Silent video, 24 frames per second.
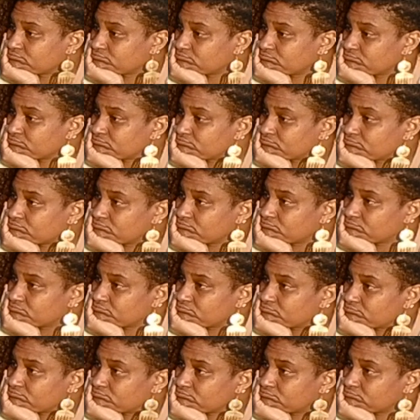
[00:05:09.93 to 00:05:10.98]

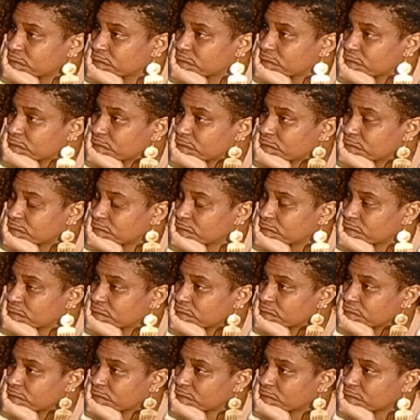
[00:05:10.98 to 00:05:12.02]

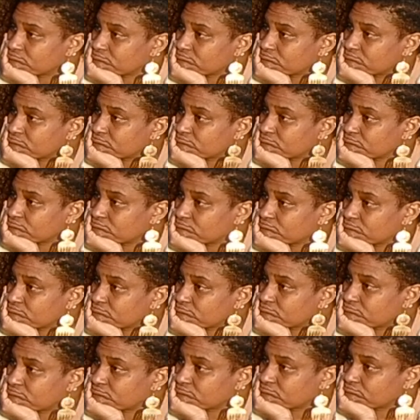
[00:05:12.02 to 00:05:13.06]

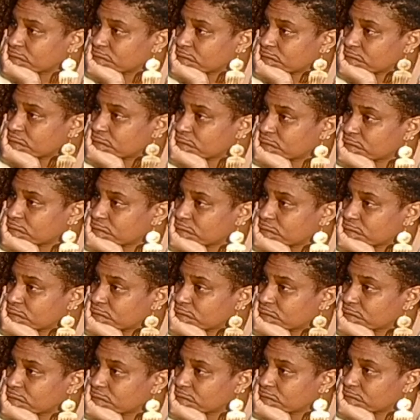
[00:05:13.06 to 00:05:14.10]

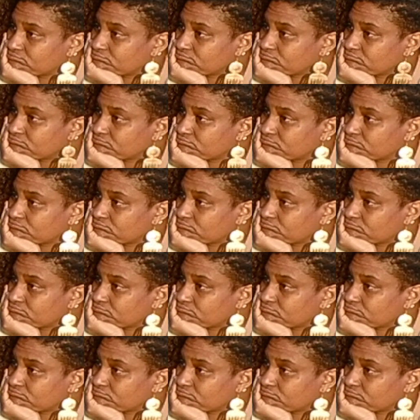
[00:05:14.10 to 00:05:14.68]
[no speech]